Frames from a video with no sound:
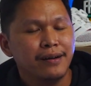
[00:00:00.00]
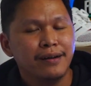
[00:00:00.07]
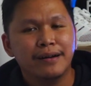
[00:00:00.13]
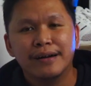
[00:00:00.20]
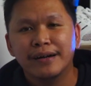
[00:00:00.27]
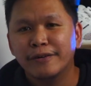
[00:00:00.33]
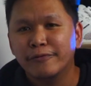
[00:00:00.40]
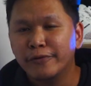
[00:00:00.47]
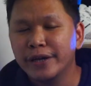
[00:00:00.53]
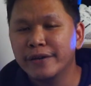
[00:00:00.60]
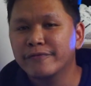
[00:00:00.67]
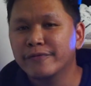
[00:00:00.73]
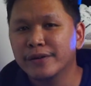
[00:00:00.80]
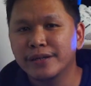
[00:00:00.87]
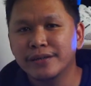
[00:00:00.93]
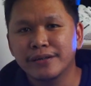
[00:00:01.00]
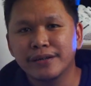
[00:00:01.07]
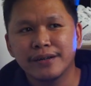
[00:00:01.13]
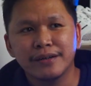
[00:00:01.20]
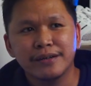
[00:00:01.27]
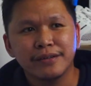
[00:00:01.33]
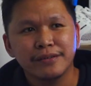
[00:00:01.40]
Wave
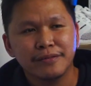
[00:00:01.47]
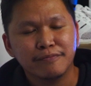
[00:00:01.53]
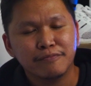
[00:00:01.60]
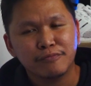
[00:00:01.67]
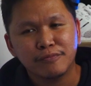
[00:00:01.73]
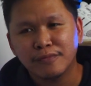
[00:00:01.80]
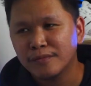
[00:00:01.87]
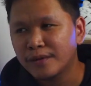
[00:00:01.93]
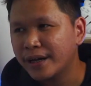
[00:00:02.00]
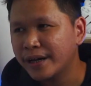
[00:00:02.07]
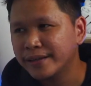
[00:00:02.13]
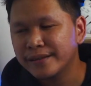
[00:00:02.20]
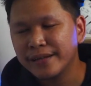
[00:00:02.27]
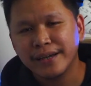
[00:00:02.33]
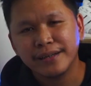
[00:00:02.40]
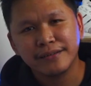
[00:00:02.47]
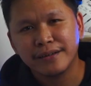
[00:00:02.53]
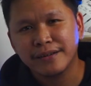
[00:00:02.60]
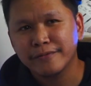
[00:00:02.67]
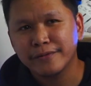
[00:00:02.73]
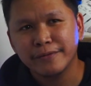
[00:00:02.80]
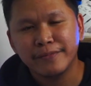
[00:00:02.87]
Runner. I think
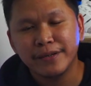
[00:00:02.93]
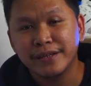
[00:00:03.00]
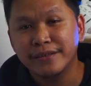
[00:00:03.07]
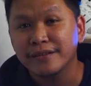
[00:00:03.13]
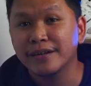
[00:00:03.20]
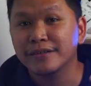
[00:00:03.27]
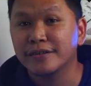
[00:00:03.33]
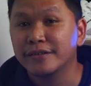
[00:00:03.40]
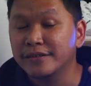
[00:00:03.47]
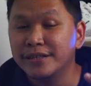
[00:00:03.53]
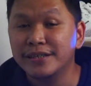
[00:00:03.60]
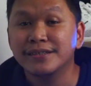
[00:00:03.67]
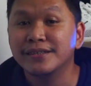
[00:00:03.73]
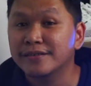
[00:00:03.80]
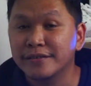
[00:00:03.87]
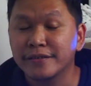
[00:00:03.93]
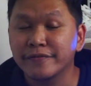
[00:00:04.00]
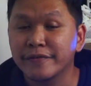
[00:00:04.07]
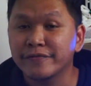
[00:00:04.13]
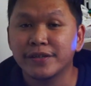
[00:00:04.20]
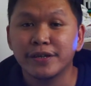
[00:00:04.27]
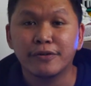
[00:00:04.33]
there will be another YEEZY
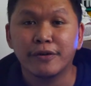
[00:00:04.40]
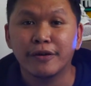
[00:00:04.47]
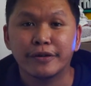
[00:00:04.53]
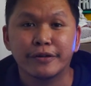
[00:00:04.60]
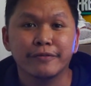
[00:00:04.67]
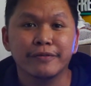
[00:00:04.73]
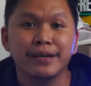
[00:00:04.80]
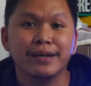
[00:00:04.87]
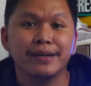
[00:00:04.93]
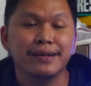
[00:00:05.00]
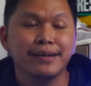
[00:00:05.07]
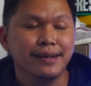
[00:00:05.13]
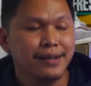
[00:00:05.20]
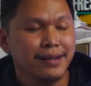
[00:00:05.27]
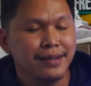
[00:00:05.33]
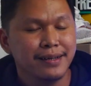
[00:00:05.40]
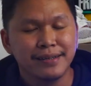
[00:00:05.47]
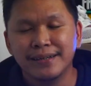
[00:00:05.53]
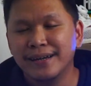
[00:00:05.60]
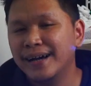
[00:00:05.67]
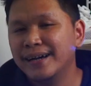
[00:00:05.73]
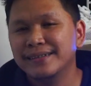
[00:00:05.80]
350 colorway.
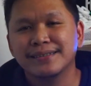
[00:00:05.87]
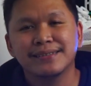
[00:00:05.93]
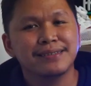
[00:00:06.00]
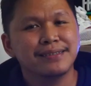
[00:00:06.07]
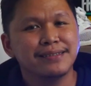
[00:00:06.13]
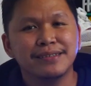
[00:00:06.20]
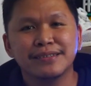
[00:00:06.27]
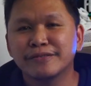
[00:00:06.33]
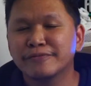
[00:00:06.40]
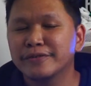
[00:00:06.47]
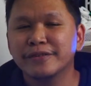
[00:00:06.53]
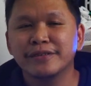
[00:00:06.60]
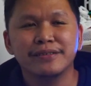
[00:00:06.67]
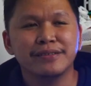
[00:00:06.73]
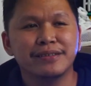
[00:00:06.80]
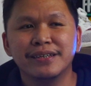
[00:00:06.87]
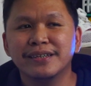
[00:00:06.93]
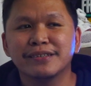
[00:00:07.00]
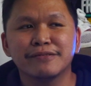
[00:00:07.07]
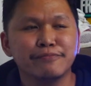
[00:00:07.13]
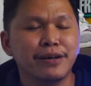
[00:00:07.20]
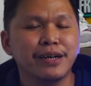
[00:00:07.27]
Guys,
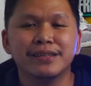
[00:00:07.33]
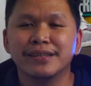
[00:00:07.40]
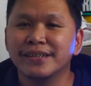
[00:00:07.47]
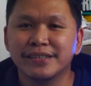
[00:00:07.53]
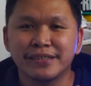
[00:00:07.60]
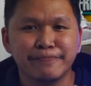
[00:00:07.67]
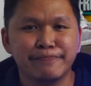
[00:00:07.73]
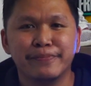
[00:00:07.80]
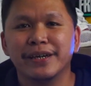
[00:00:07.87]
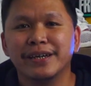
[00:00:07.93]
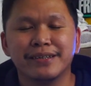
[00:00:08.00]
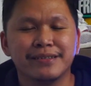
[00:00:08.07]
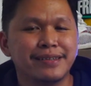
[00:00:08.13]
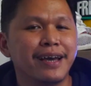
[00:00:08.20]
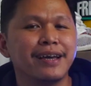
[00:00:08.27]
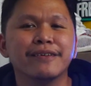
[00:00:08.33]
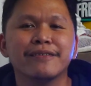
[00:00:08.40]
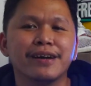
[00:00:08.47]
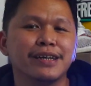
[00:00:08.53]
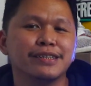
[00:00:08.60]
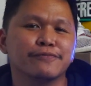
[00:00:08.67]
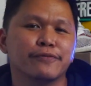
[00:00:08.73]
this month is big. Thank
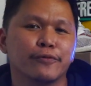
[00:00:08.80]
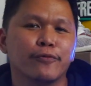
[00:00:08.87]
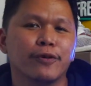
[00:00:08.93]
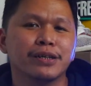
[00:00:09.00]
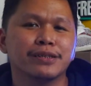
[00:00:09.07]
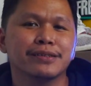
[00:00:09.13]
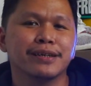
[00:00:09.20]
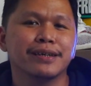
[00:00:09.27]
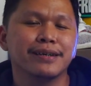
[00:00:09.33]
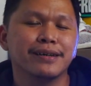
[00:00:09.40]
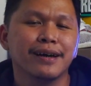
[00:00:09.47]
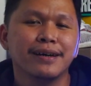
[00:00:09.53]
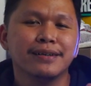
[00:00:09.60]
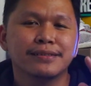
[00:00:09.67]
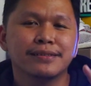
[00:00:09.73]
you guys for watching.